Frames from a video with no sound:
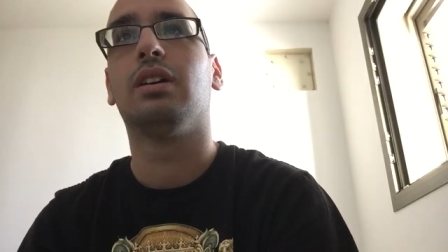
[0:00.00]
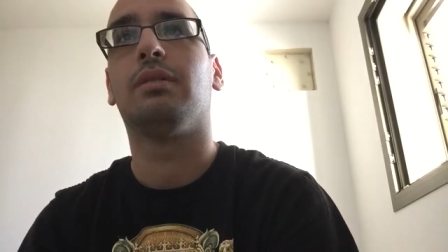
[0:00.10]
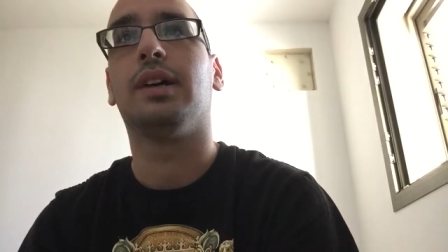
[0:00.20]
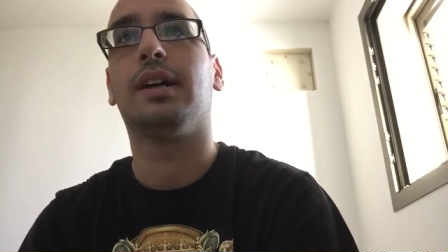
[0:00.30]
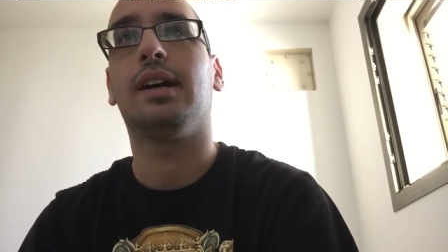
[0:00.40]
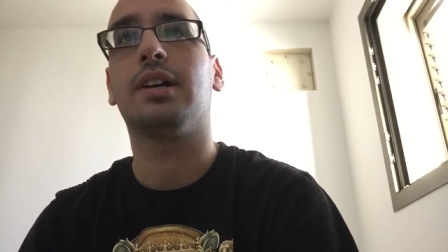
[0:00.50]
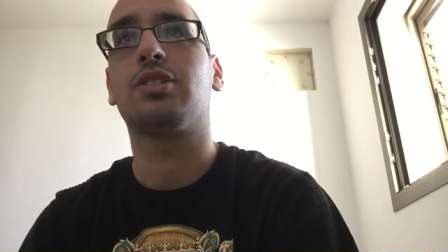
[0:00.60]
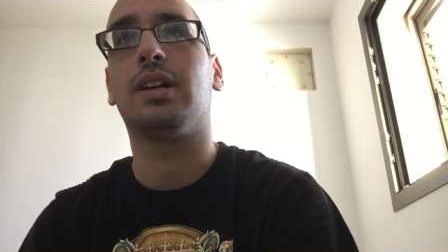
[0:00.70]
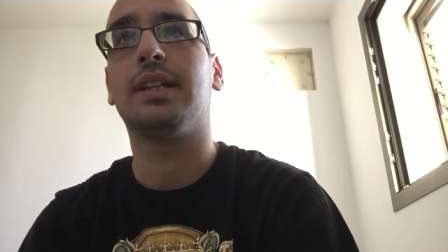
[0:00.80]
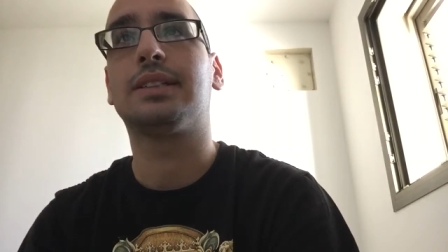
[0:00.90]
were
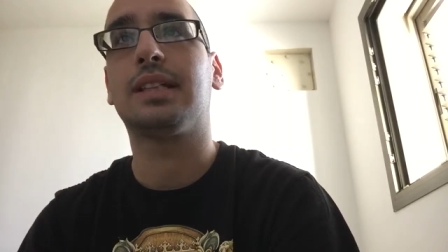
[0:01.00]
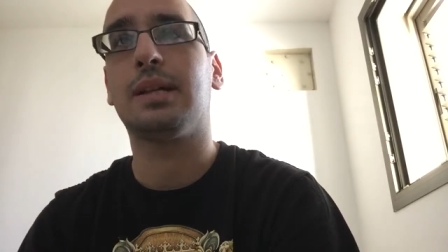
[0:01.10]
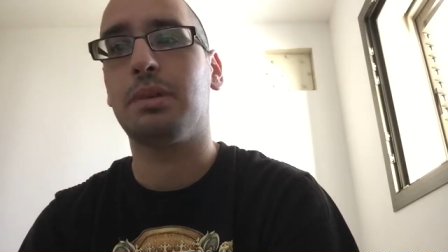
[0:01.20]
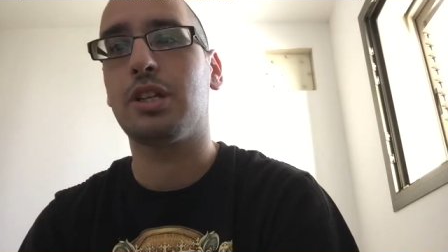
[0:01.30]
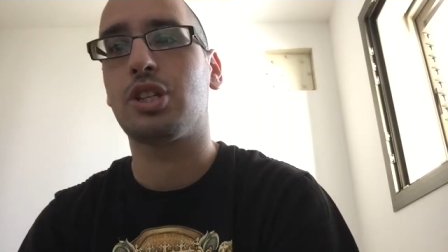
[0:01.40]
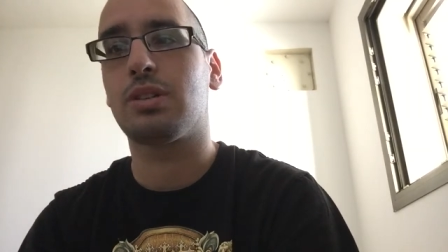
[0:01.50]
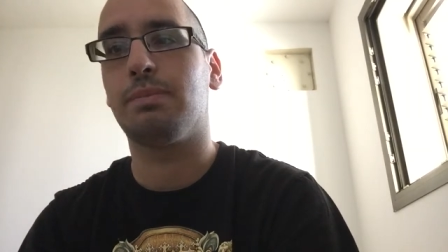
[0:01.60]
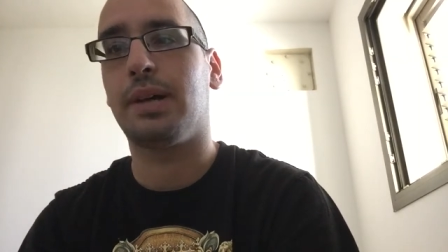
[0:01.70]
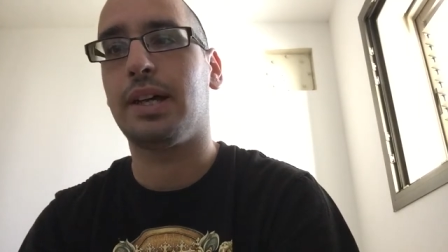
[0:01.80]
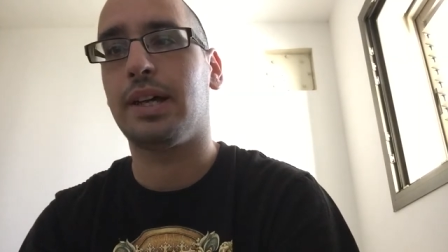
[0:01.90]
actually
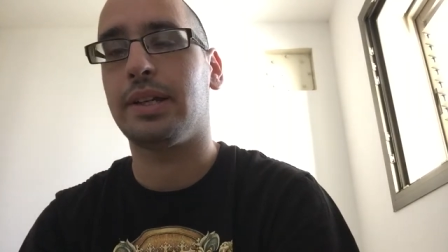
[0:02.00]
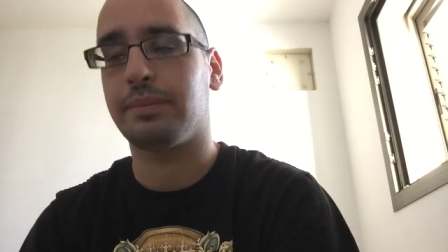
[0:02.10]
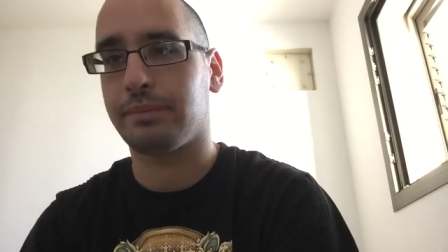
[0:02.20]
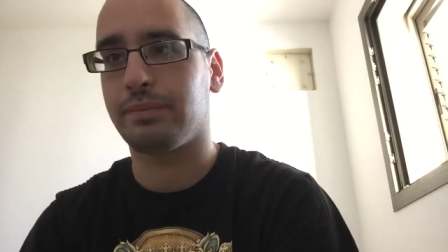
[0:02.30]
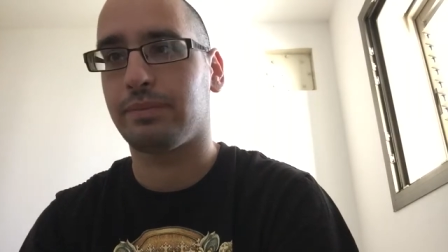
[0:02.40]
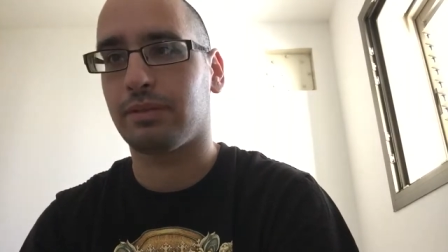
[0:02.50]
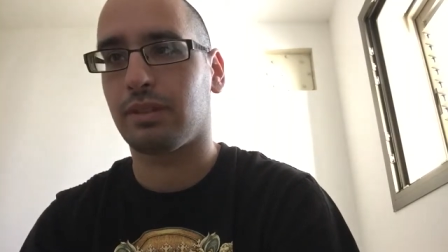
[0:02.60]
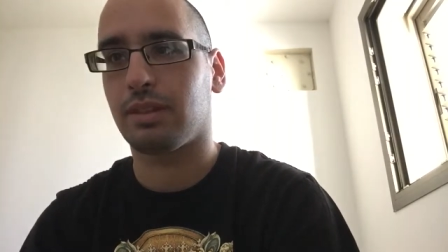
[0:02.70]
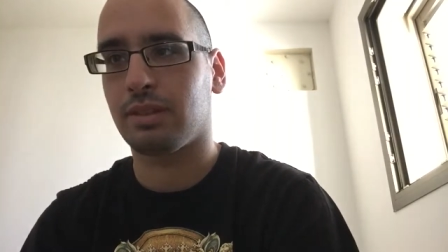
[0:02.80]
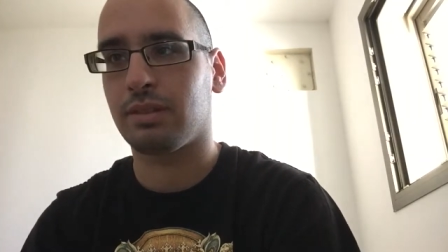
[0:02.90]
established by
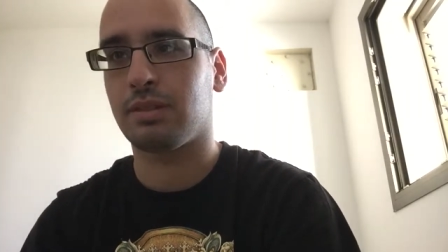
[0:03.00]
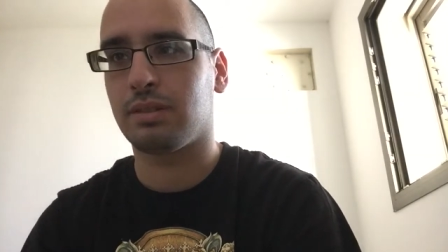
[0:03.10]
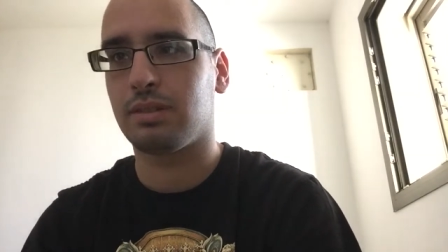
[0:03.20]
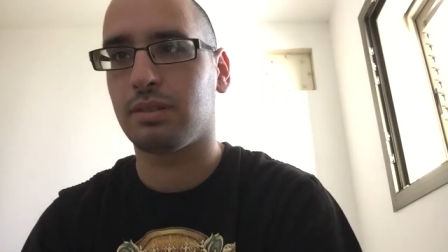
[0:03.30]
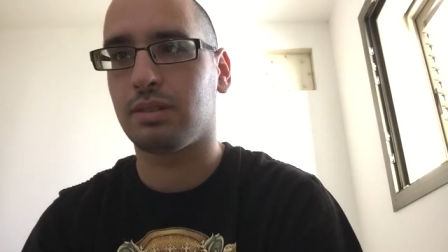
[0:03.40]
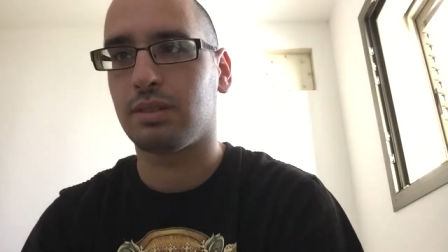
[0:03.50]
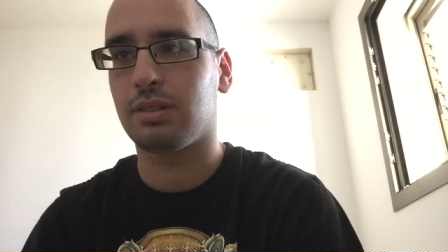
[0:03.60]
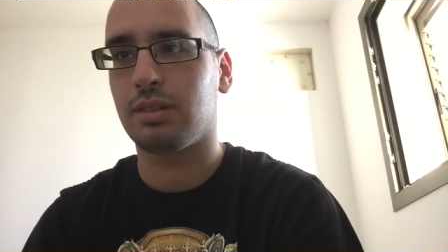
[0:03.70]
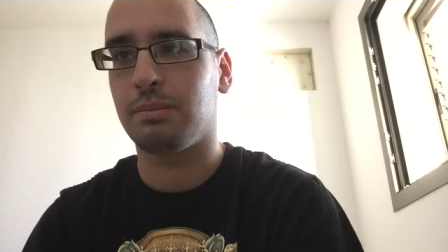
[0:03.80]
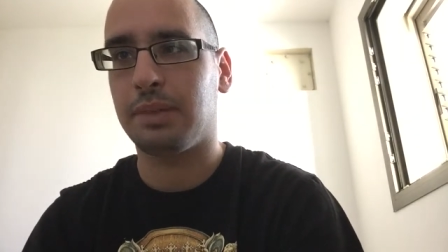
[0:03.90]
hmm,
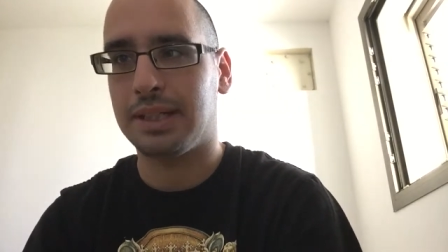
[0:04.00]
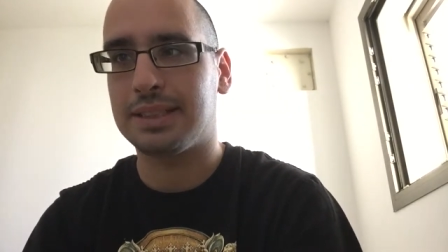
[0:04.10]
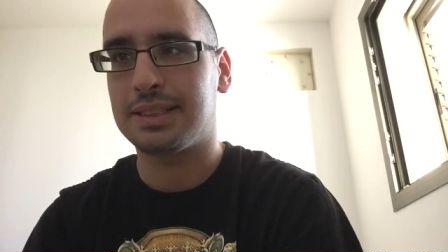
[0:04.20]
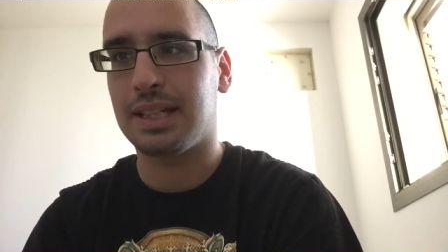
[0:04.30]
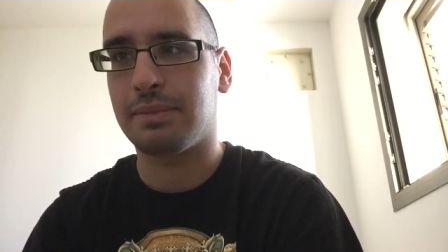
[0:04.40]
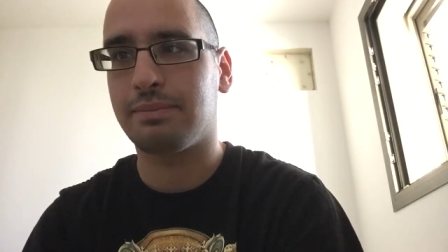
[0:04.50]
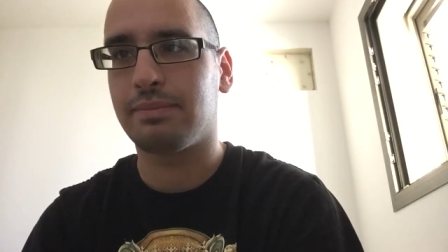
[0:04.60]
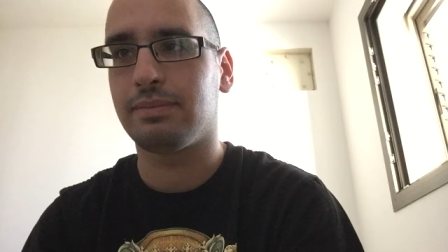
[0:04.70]
by this time.